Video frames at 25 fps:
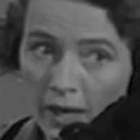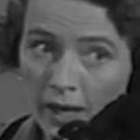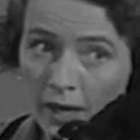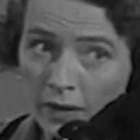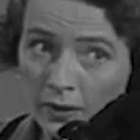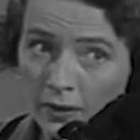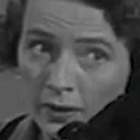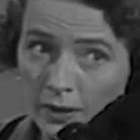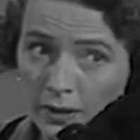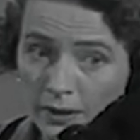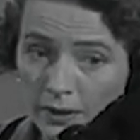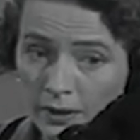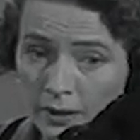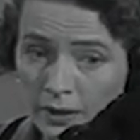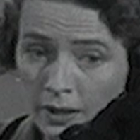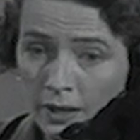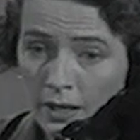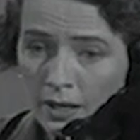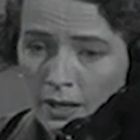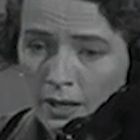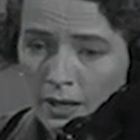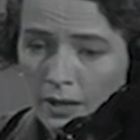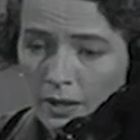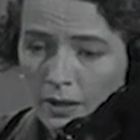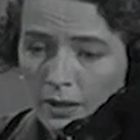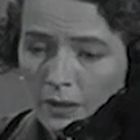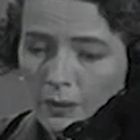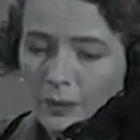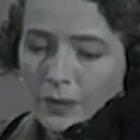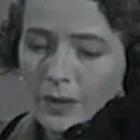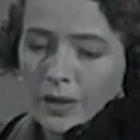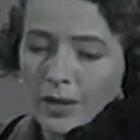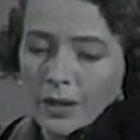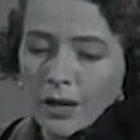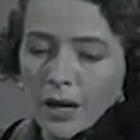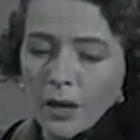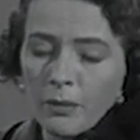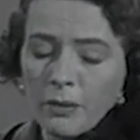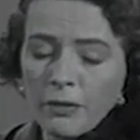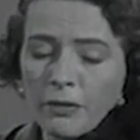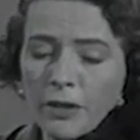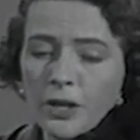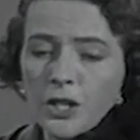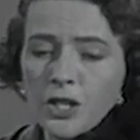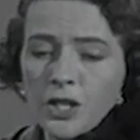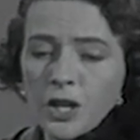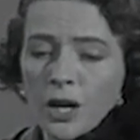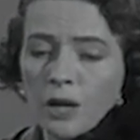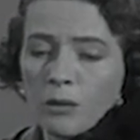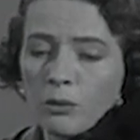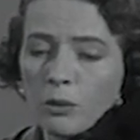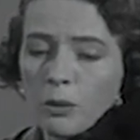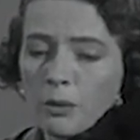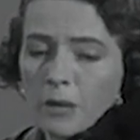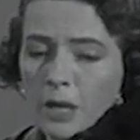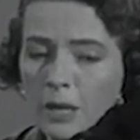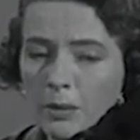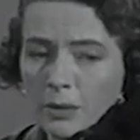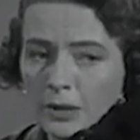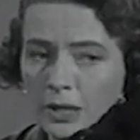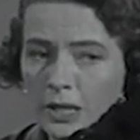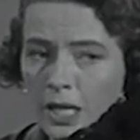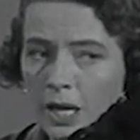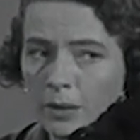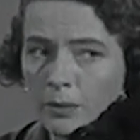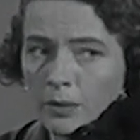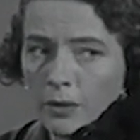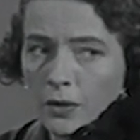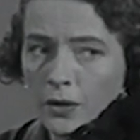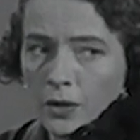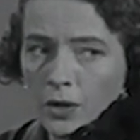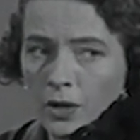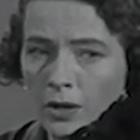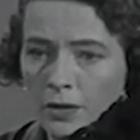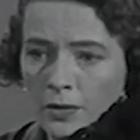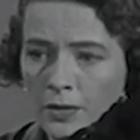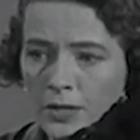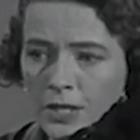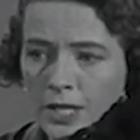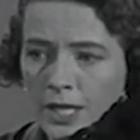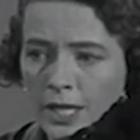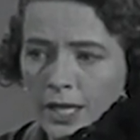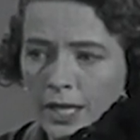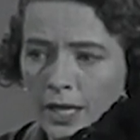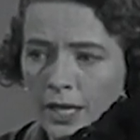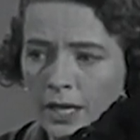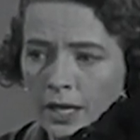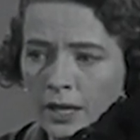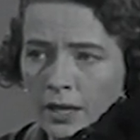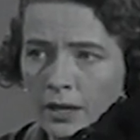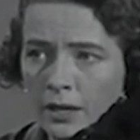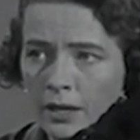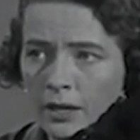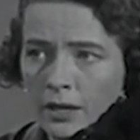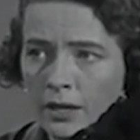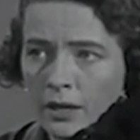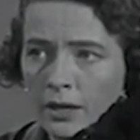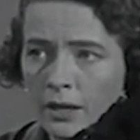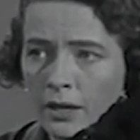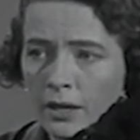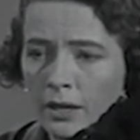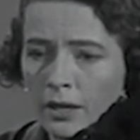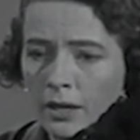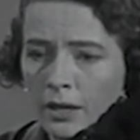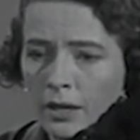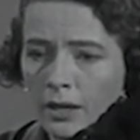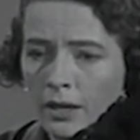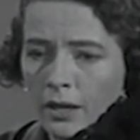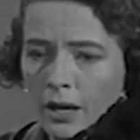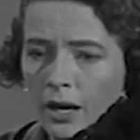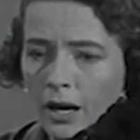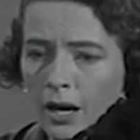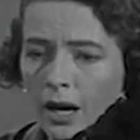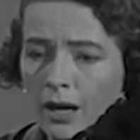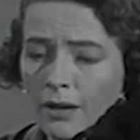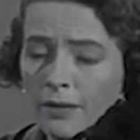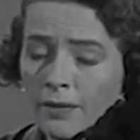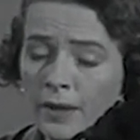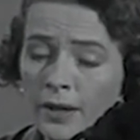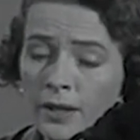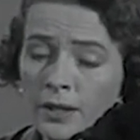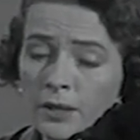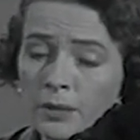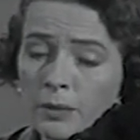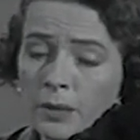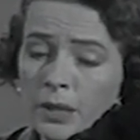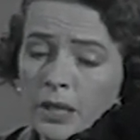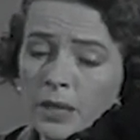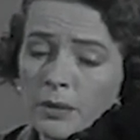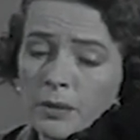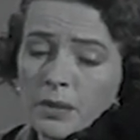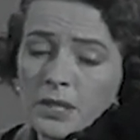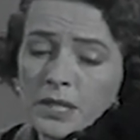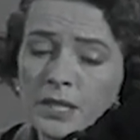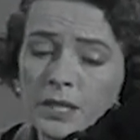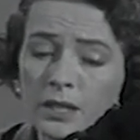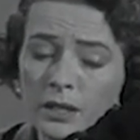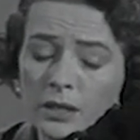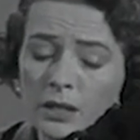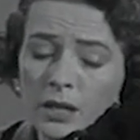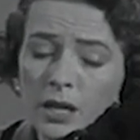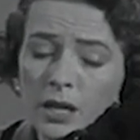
Harold. I'm afraid John won't be able to come to the office today. I've had to bring him to see a